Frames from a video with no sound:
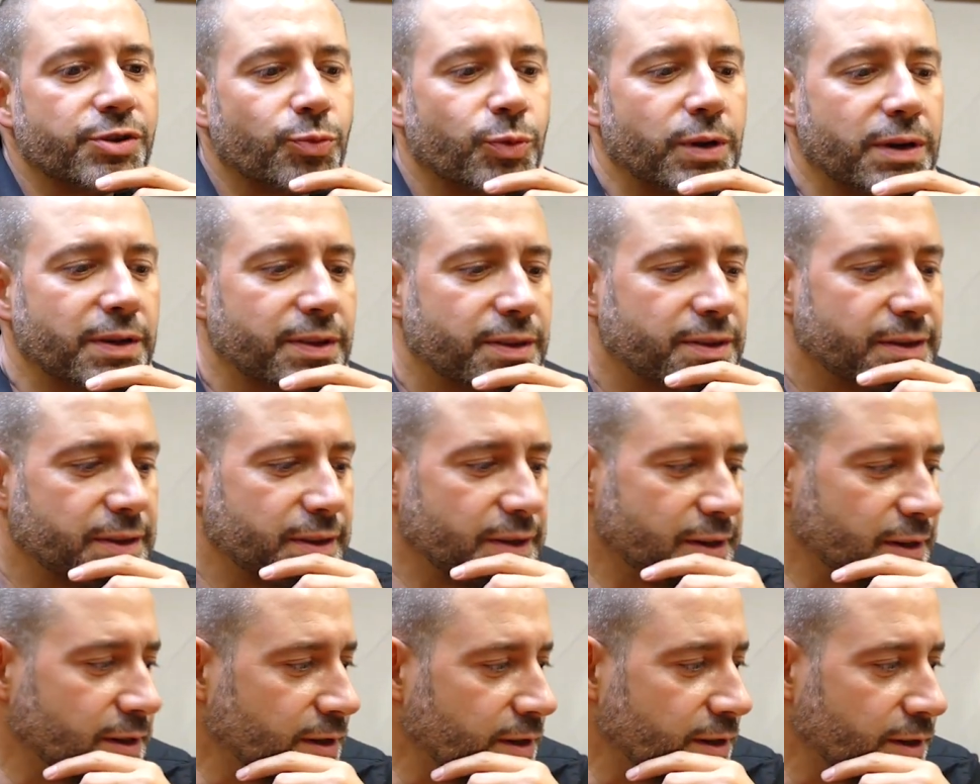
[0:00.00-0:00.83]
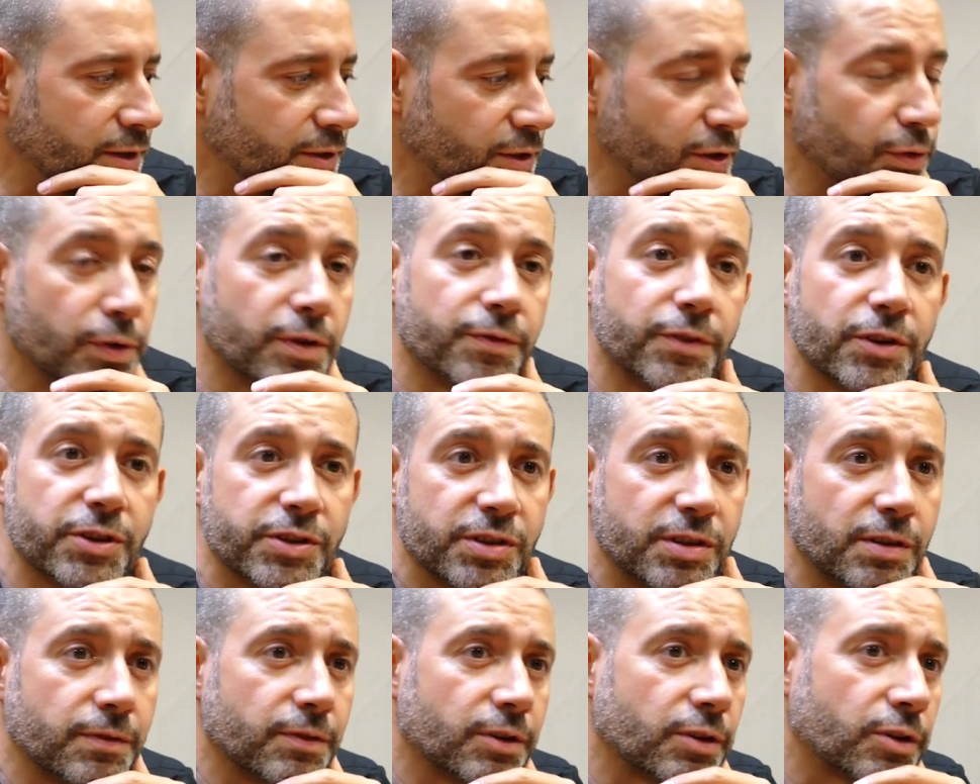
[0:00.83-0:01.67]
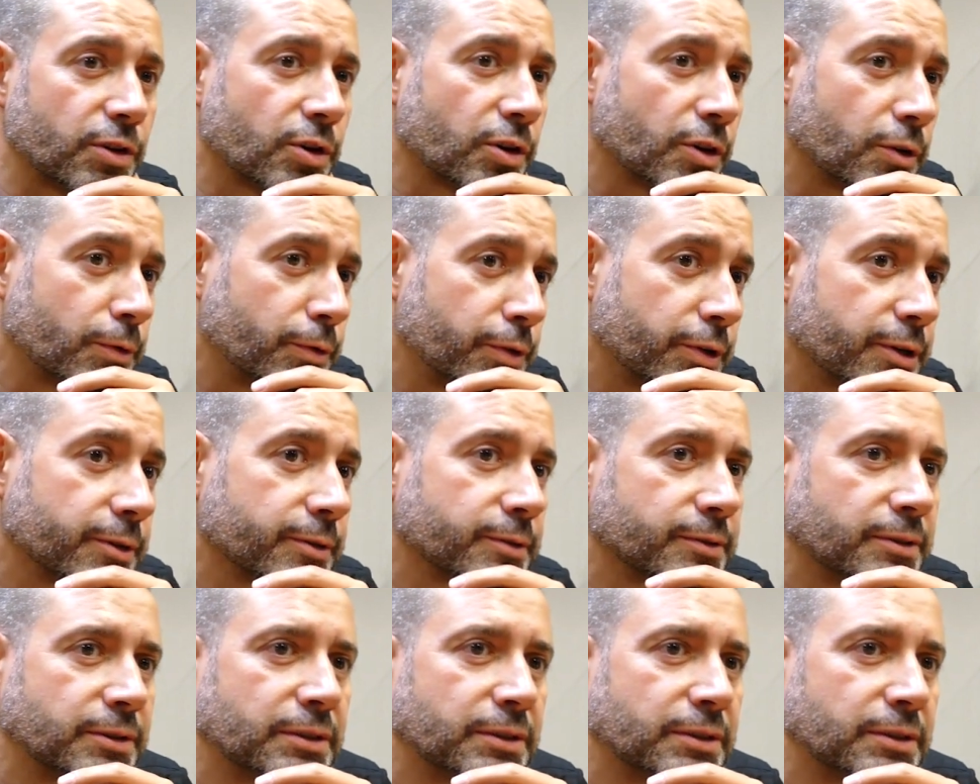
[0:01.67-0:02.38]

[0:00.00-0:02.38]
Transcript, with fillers: with uh, the University of Ancona,